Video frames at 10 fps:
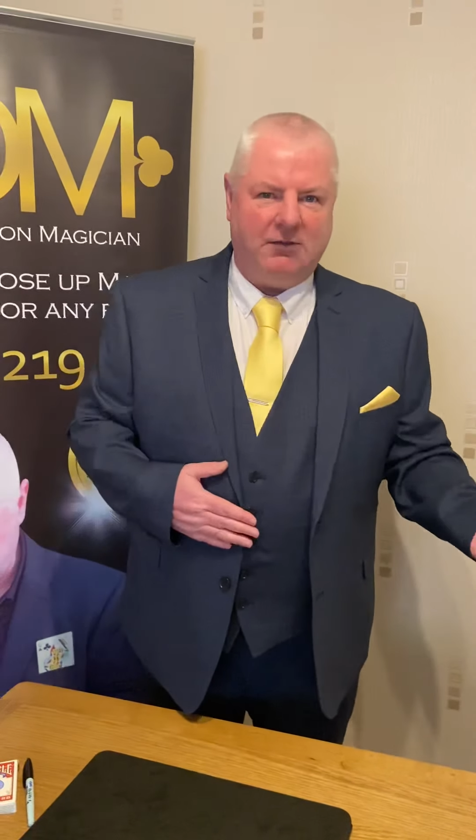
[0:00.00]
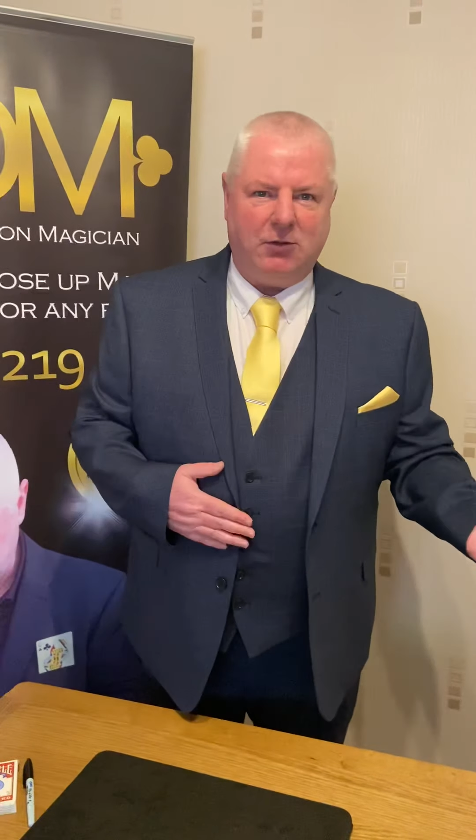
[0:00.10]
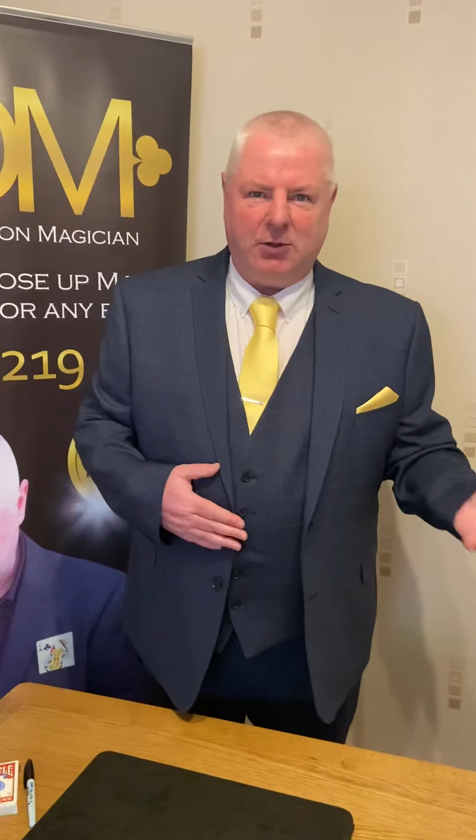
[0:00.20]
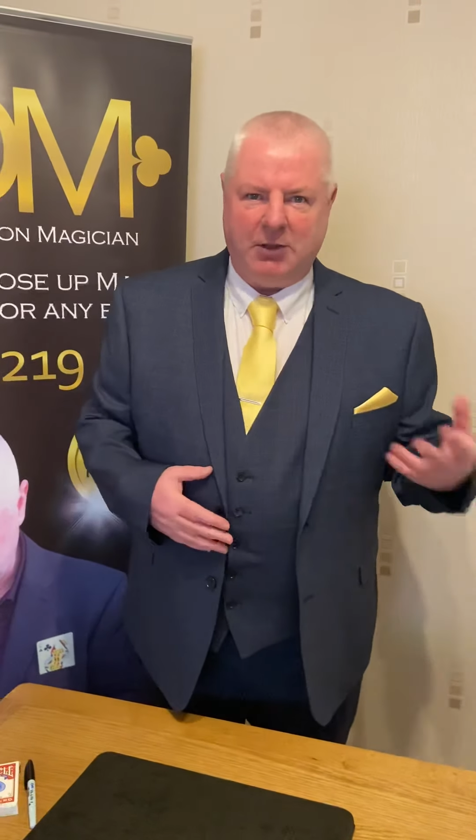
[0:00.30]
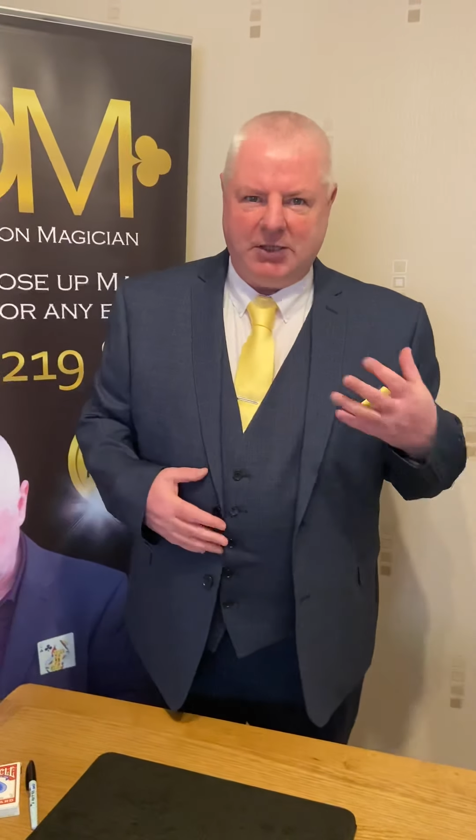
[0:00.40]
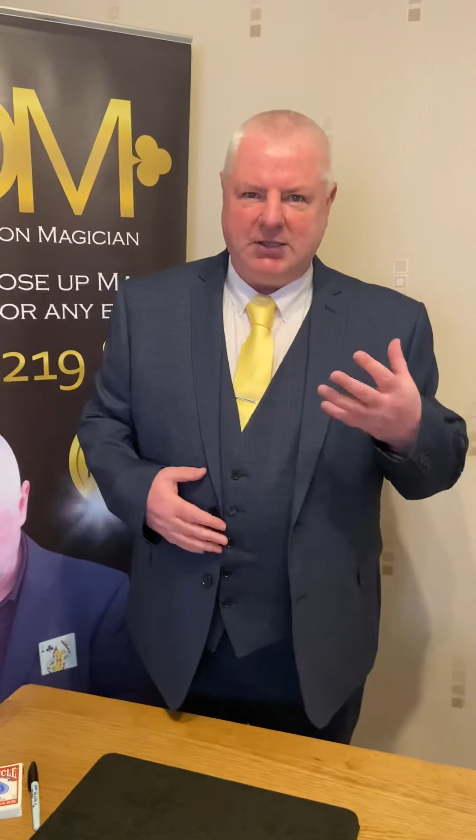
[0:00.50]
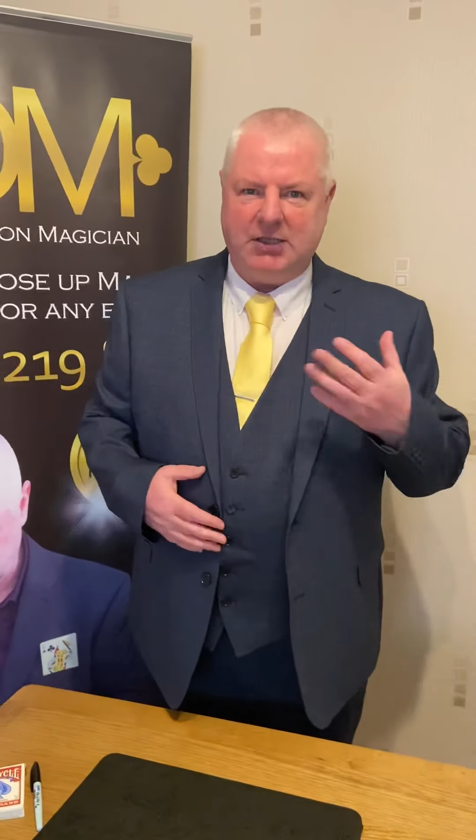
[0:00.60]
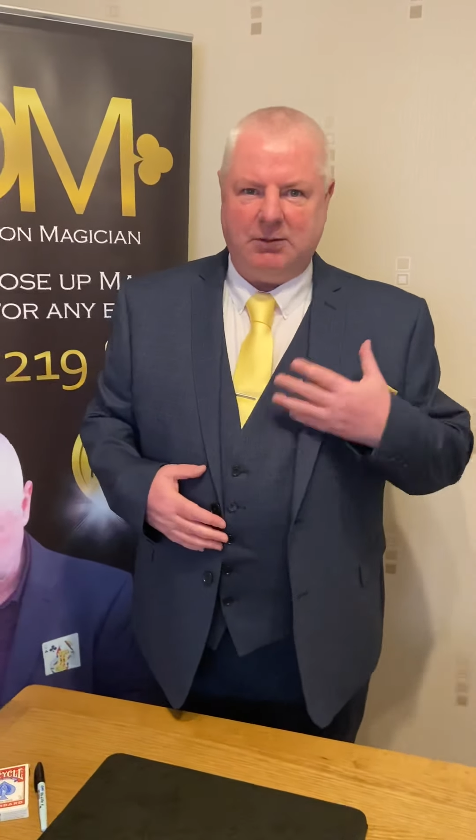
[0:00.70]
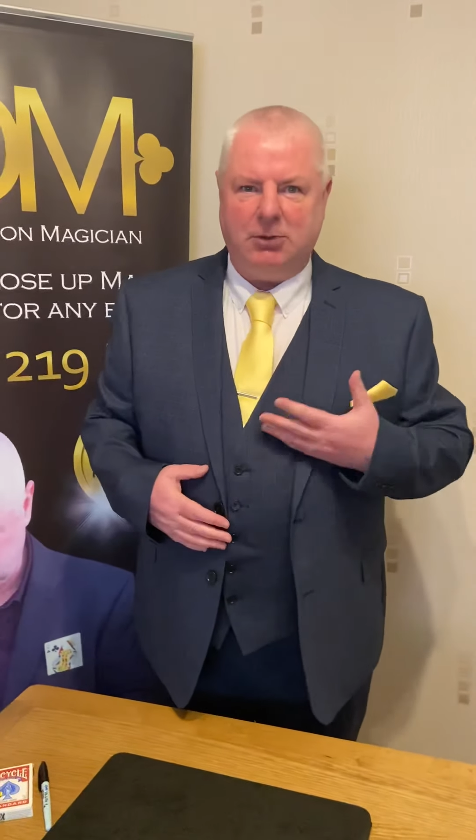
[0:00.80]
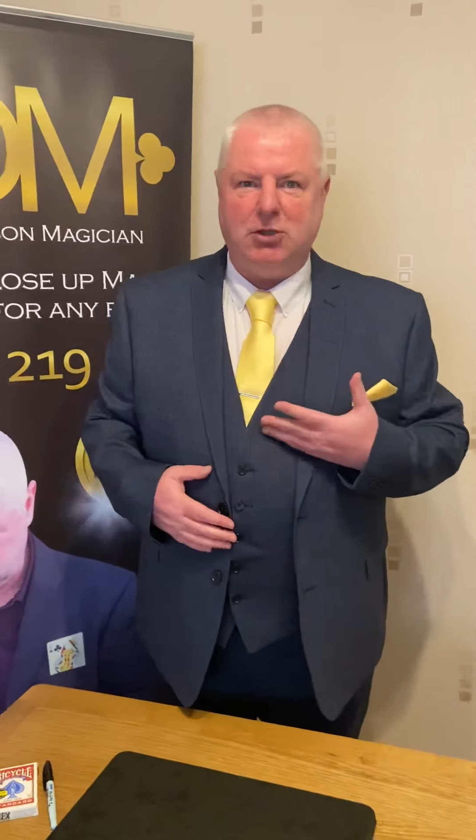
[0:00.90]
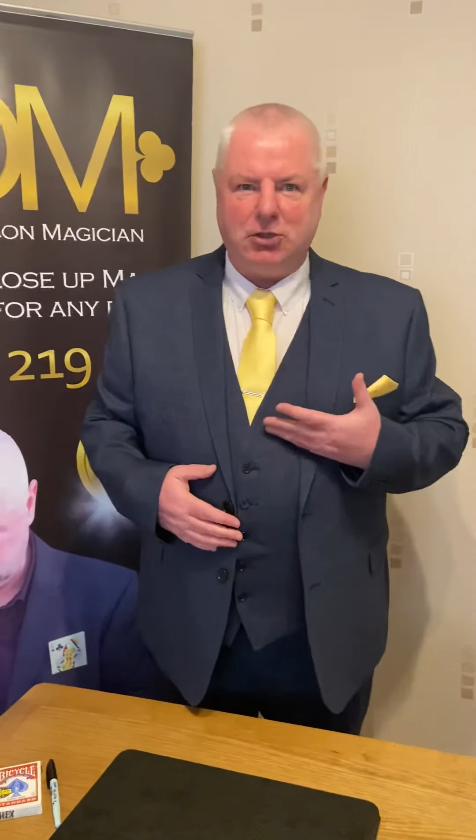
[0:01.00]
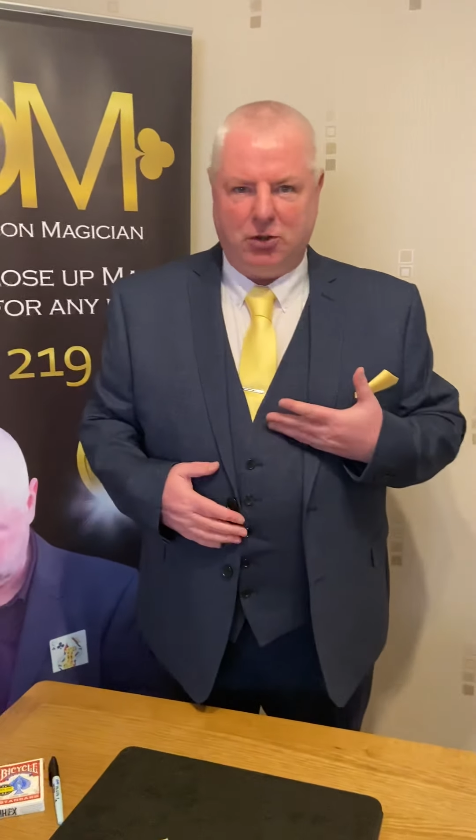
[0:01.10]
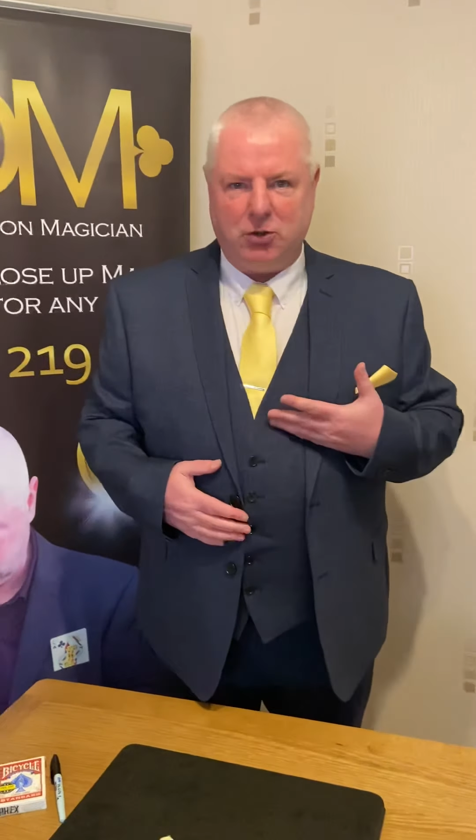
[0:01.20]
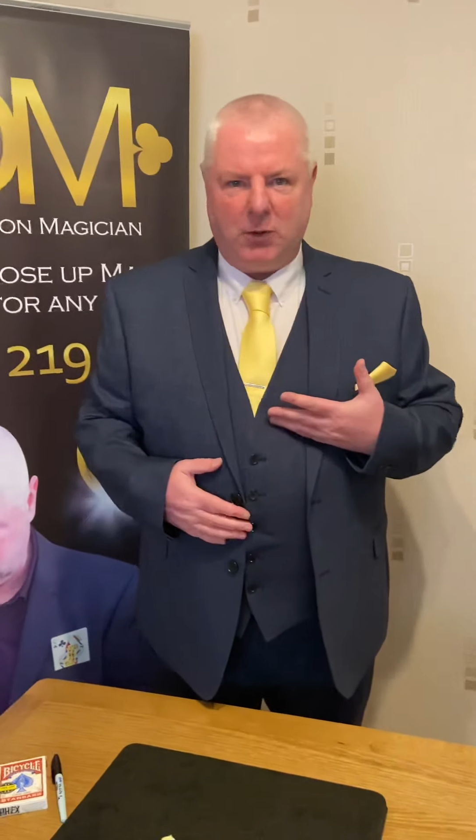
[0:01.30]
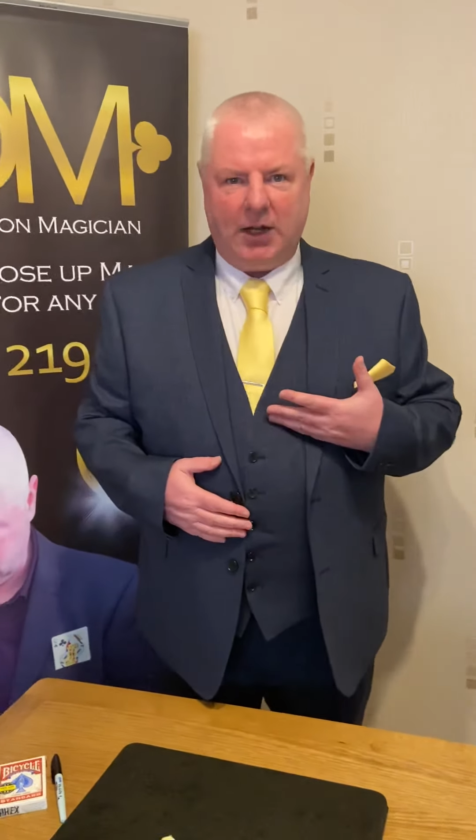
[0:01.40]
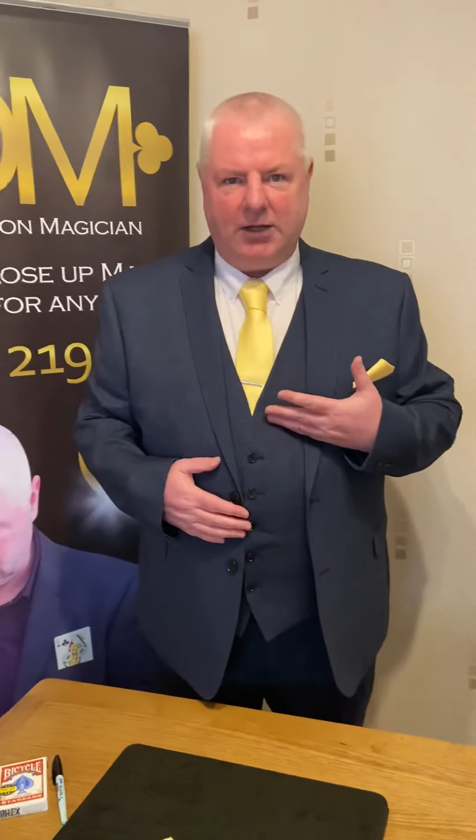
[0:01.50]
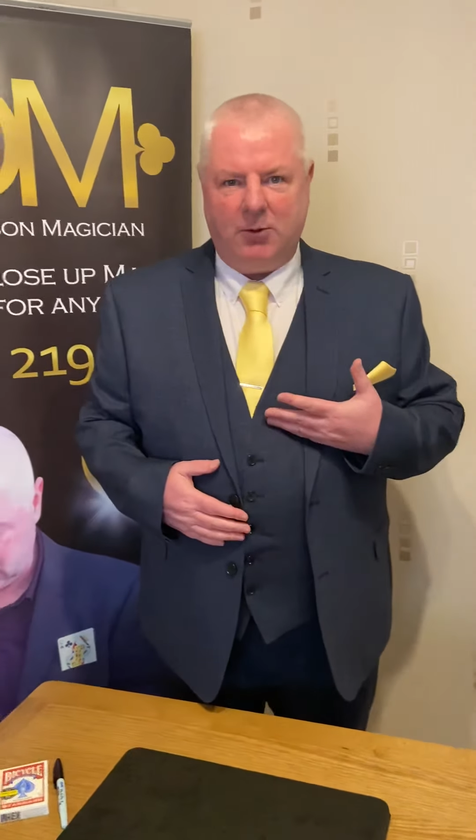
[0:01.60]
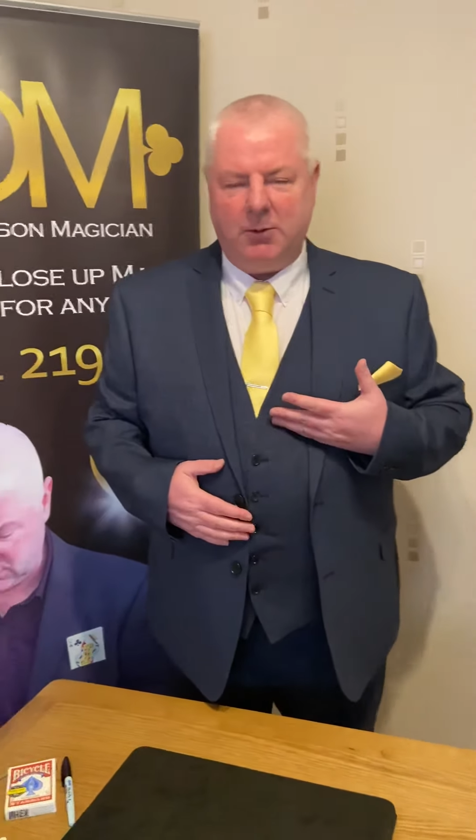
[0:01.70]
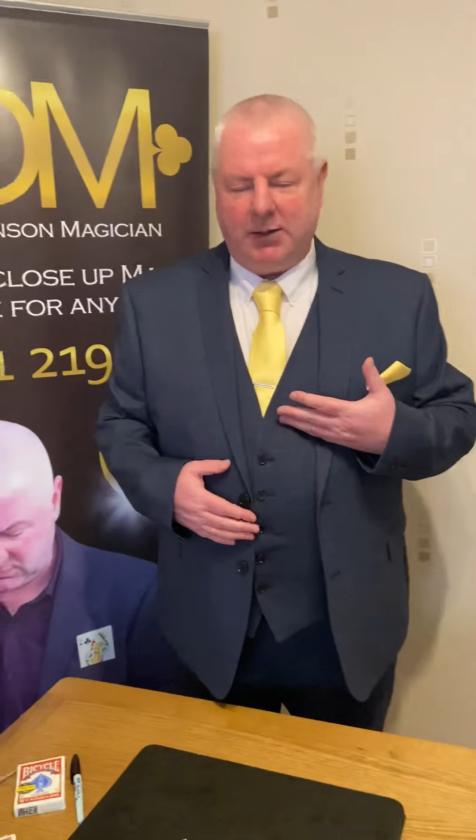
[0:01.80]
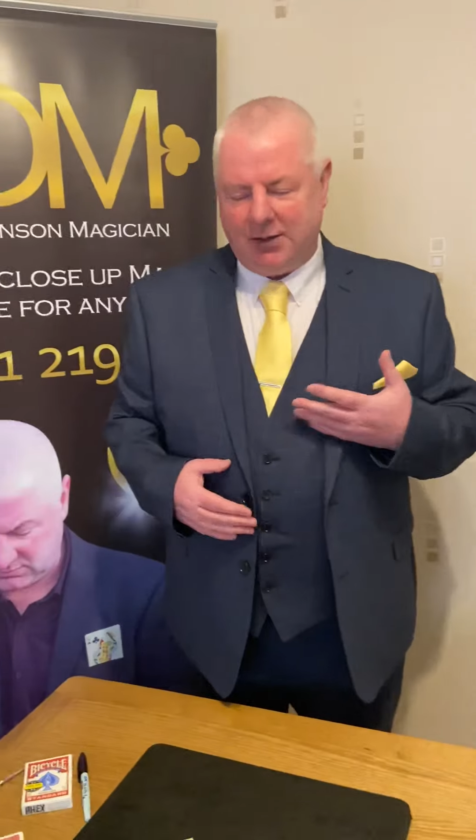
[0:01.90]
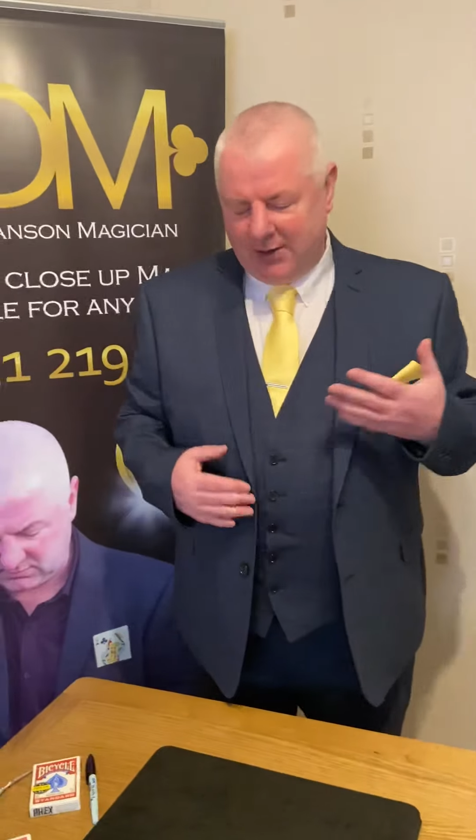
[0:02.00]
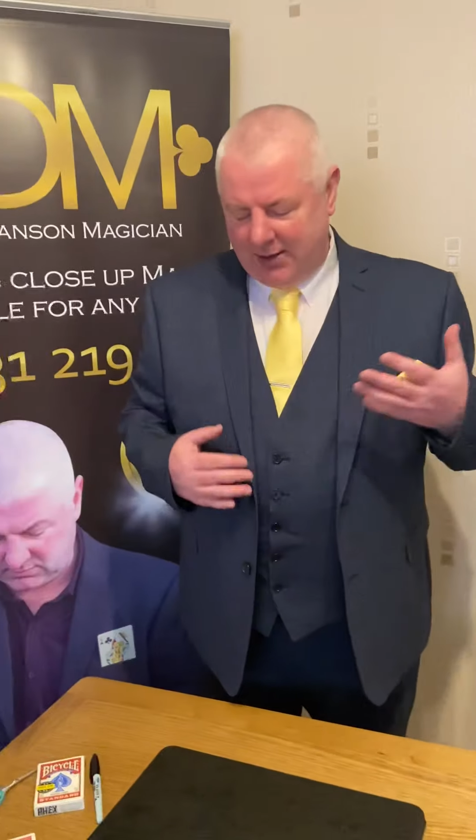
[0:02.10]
funny when you see them with the jaws wide open.